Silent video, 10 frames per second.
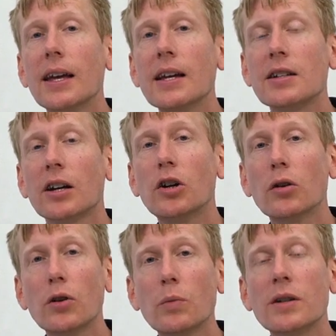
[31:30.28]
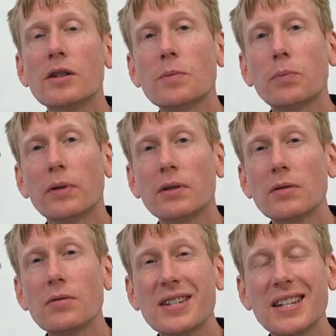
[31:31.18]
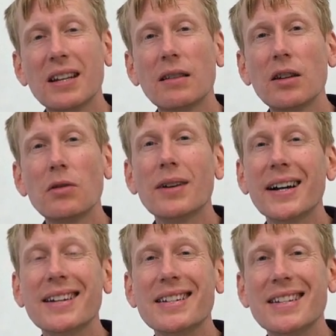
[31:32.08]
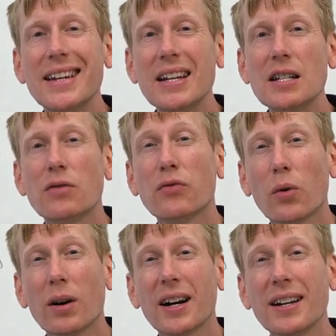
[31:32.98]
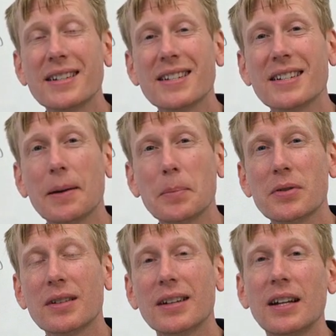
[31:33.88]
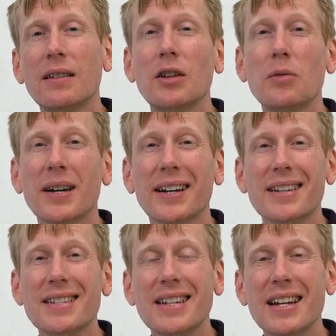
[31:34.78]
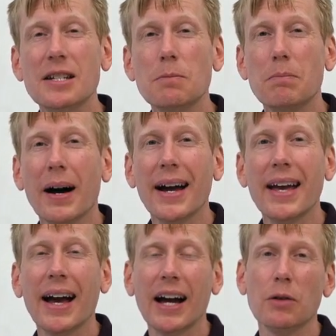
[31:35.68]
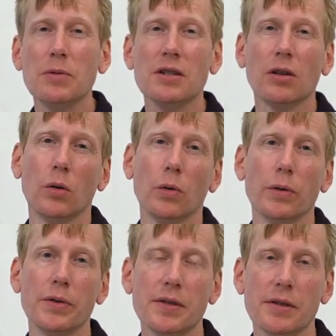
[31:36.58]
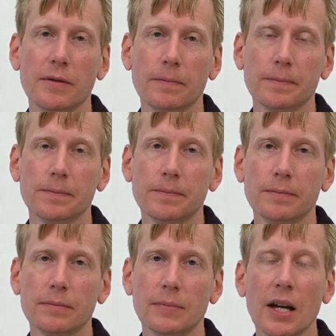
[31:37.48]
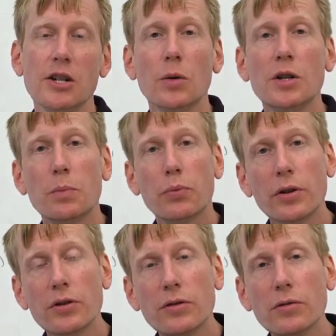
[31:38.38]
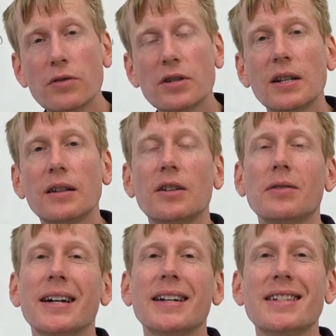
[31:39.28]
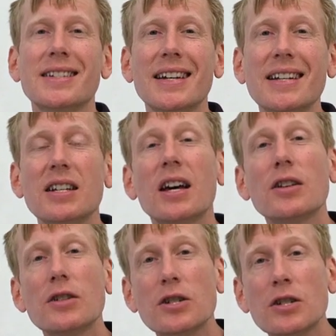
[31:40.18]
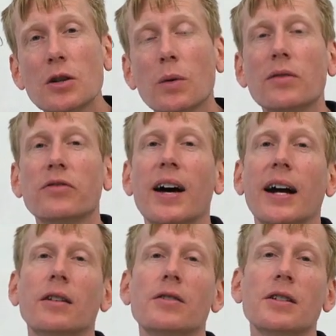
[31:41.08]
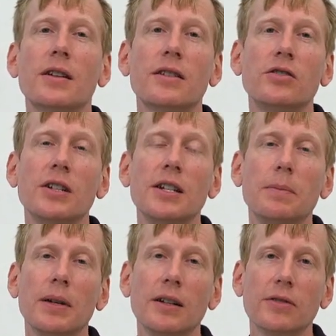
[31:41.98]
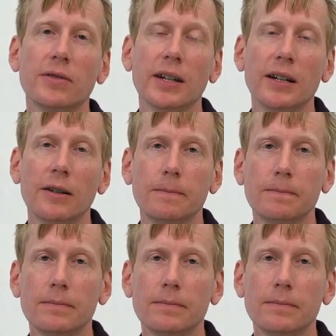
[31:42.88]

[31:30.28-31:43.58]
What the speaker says: is a good which is produced in the United States for consumption in the United States by households. So it's produced in the United States, so it factors into the GDP deflator.